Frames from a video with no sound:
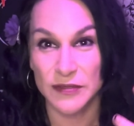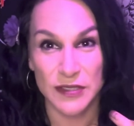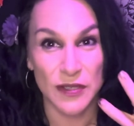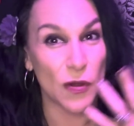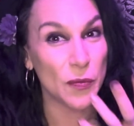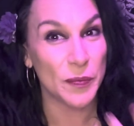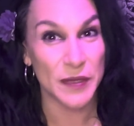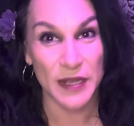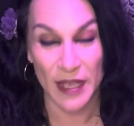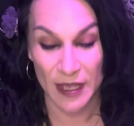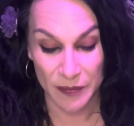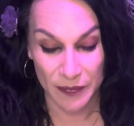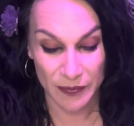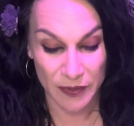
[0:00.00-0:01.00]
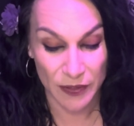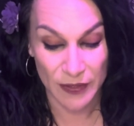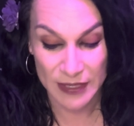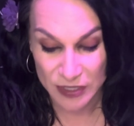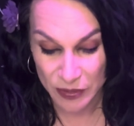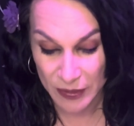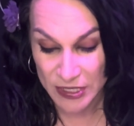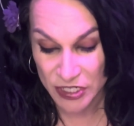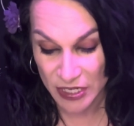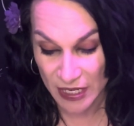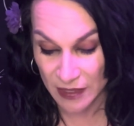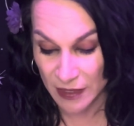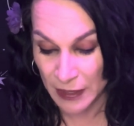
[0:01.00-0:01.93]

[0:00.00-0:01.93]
to open up your intuition